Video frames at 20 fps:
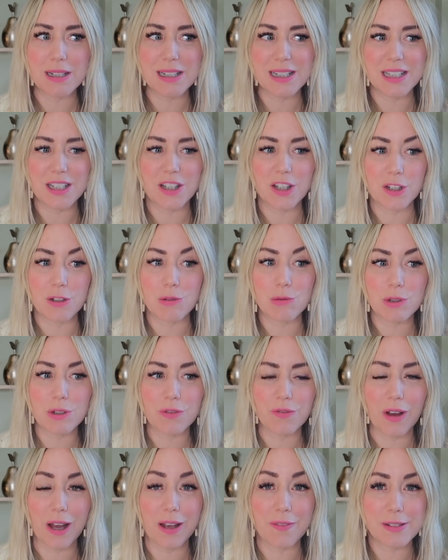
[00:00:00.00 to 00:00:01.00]
is that the 0 to
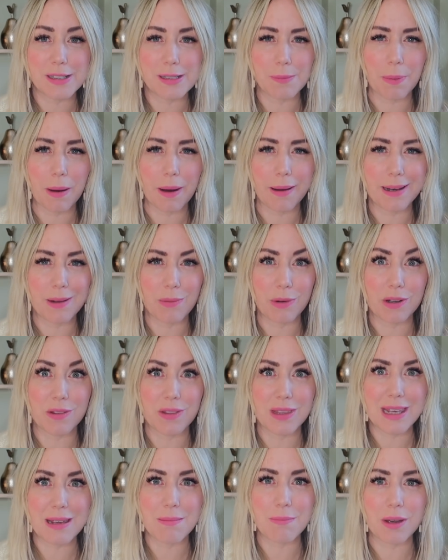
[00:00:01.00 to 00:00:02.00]
5 is apparently one
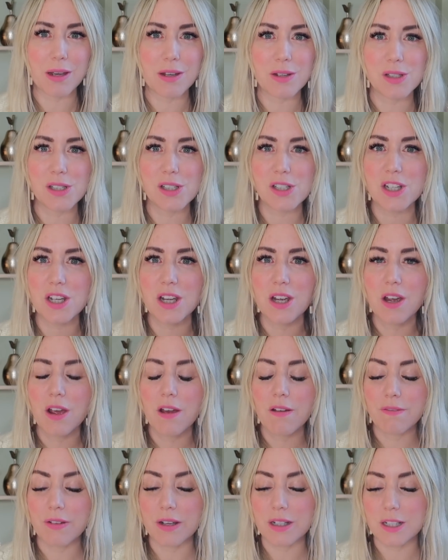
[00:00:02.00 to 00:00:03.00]
of the most
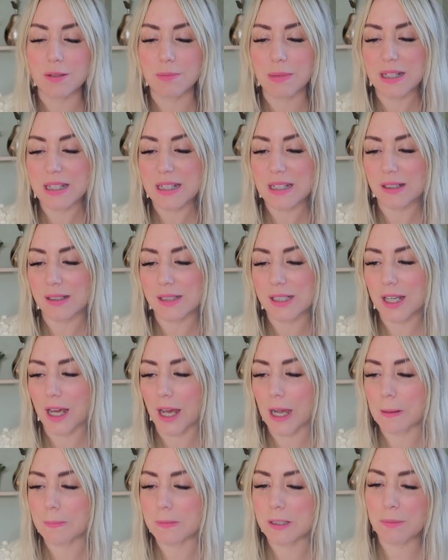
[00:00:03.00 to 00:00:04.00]
fundamental
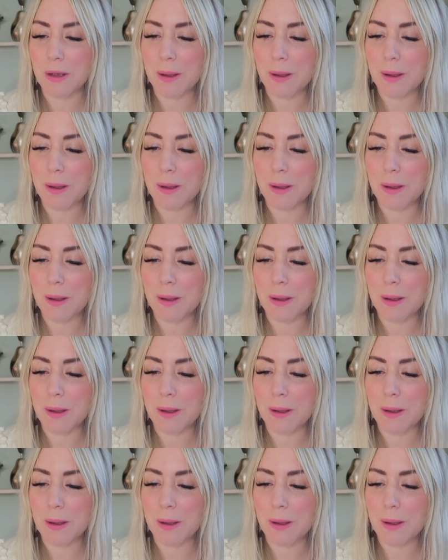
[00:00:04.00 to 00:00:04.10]
times.